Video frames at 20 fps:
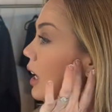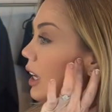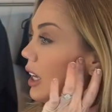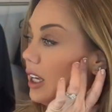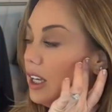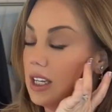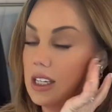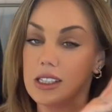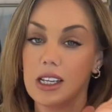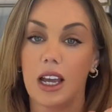
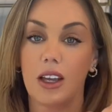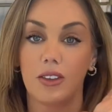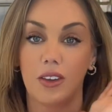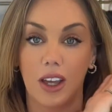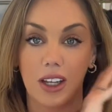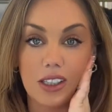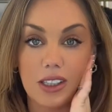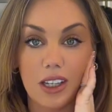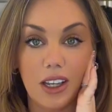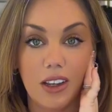is I
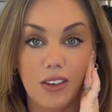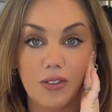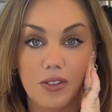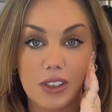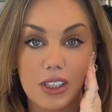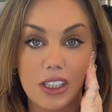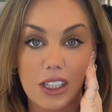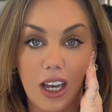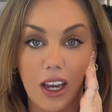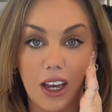like to
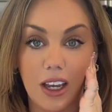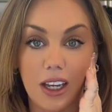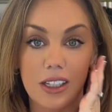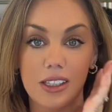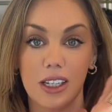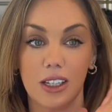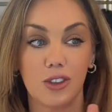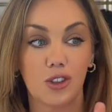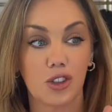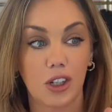emphasize
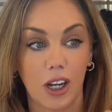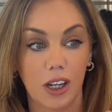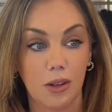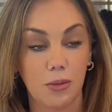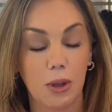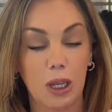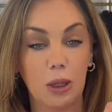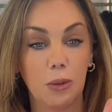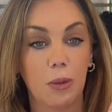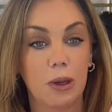and try to
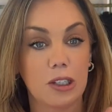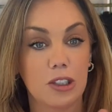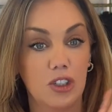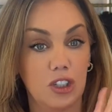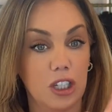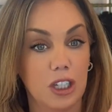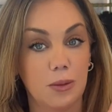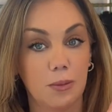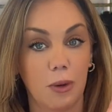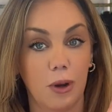make my
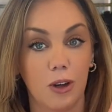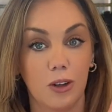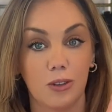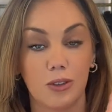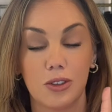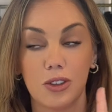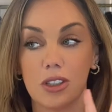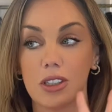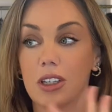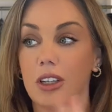
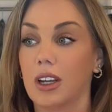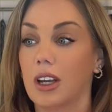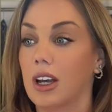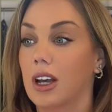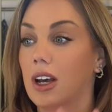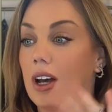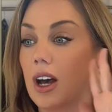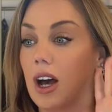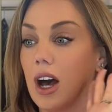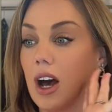cheekbones
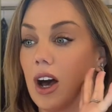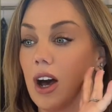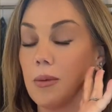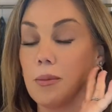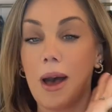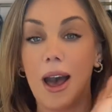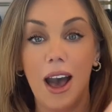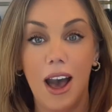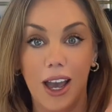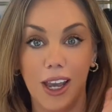
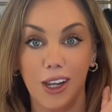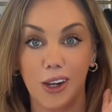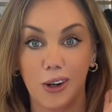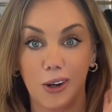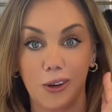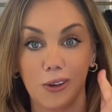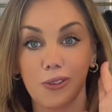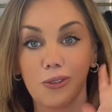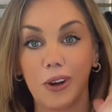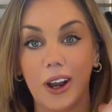
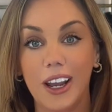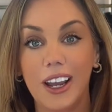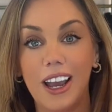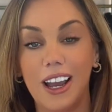higher, right?